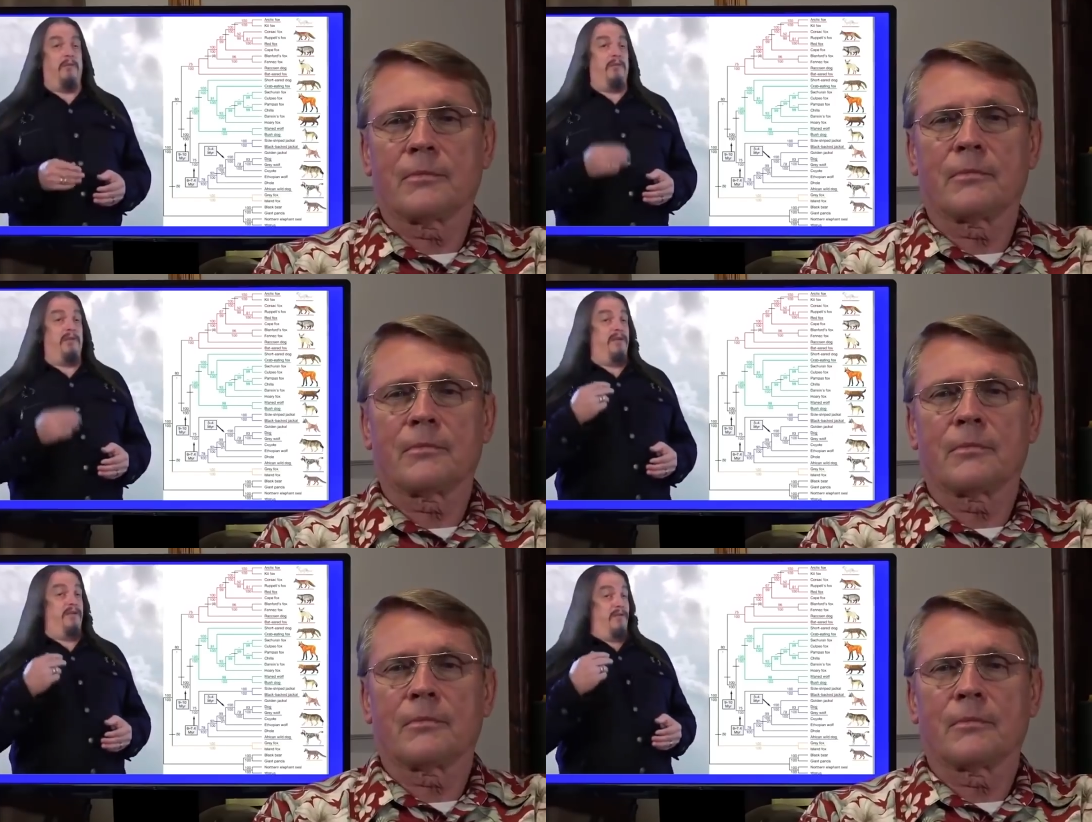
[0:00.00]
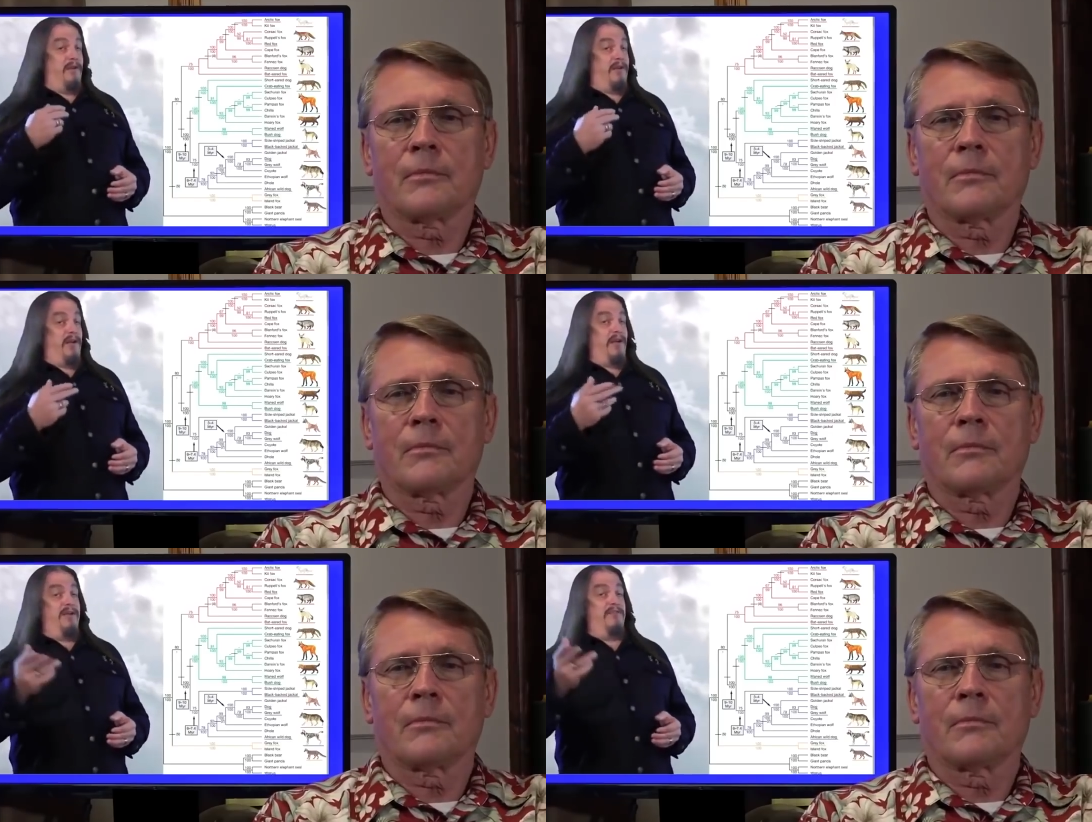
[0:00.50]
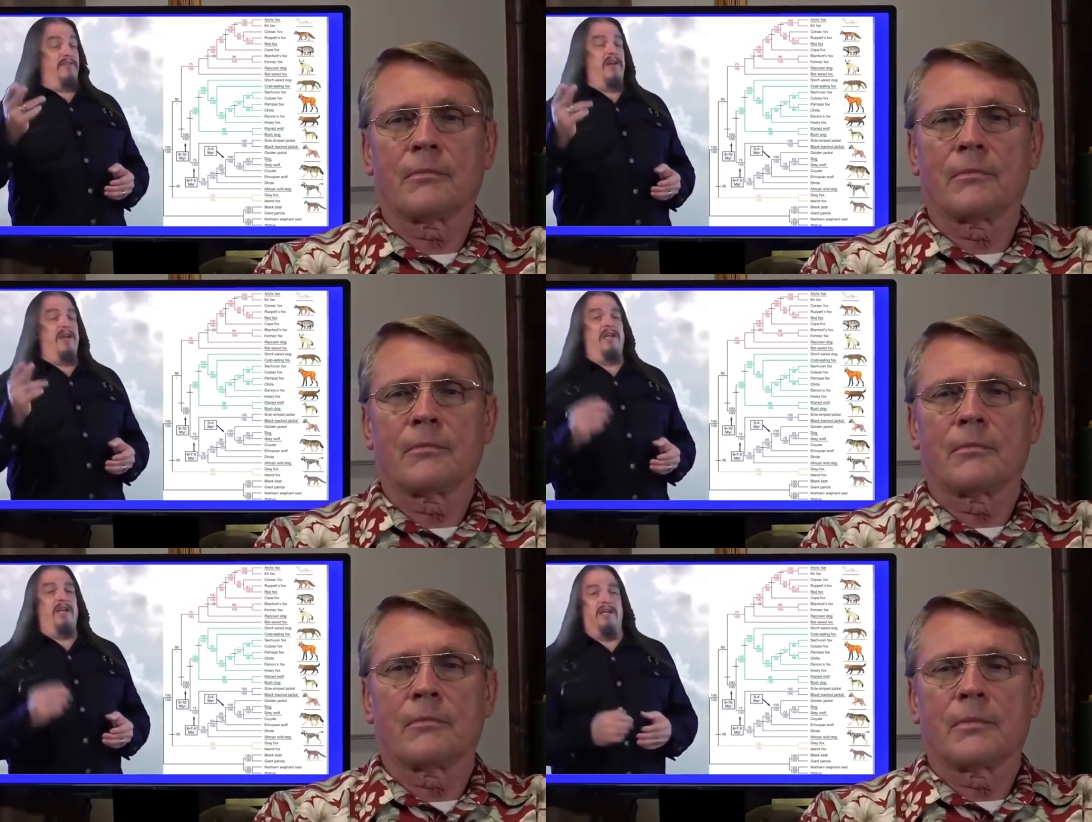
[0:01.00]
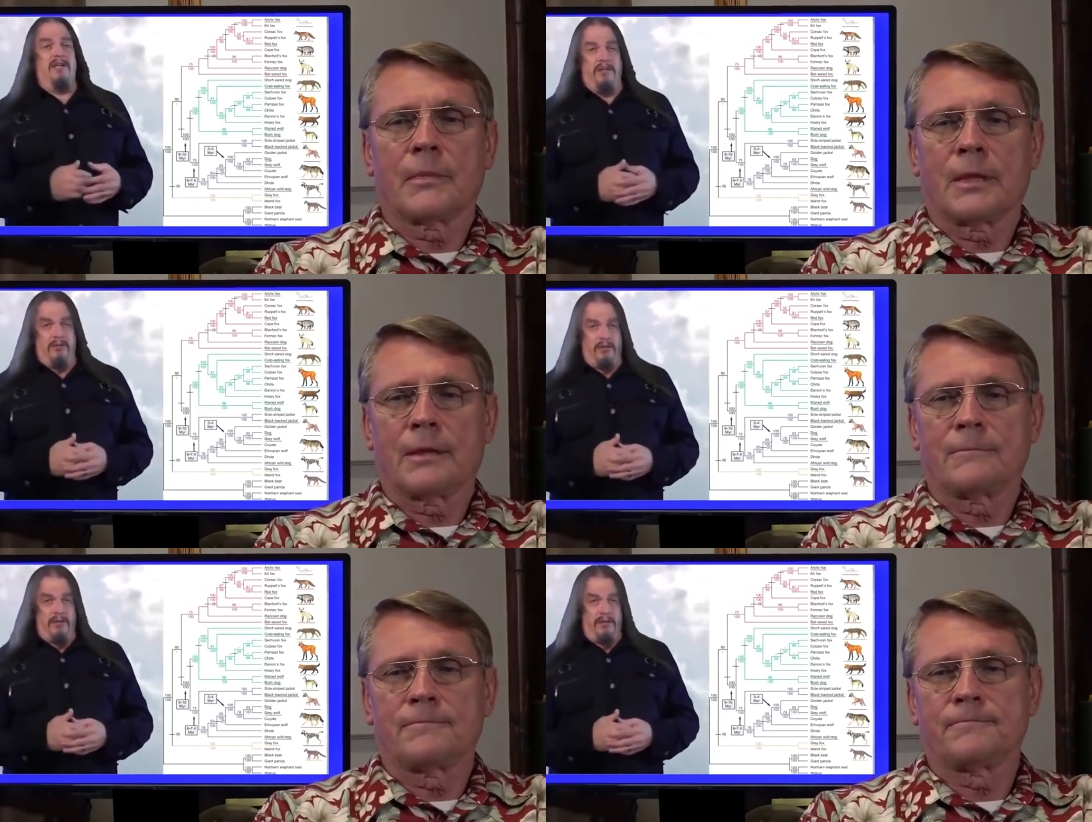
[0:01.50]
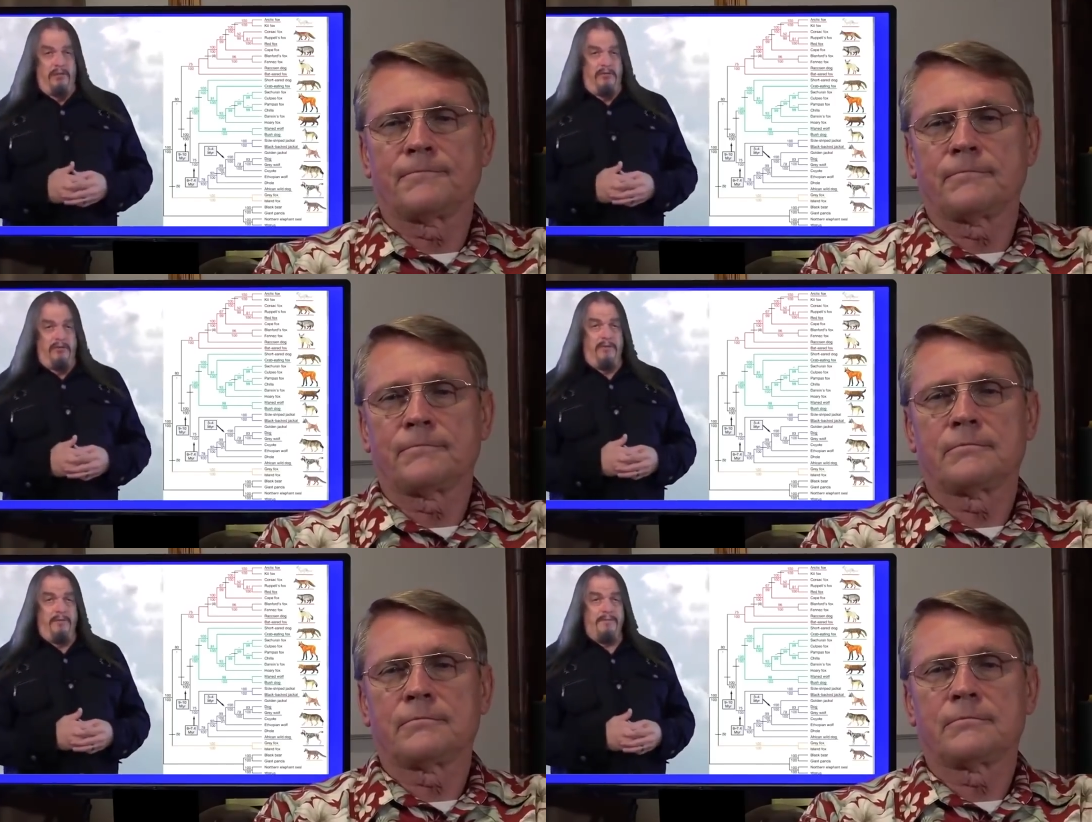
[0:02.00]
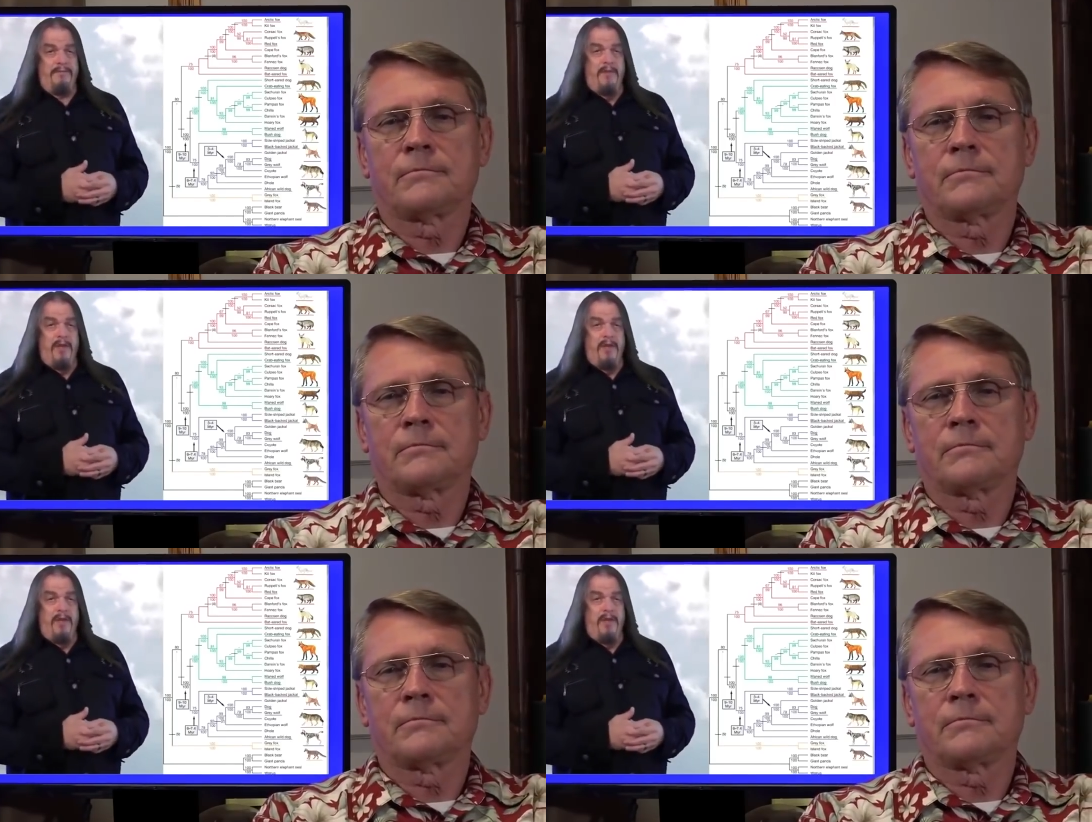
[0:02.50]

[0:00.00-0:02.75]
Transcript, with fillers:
Speaker 1: therefore be different kinds in your illusion.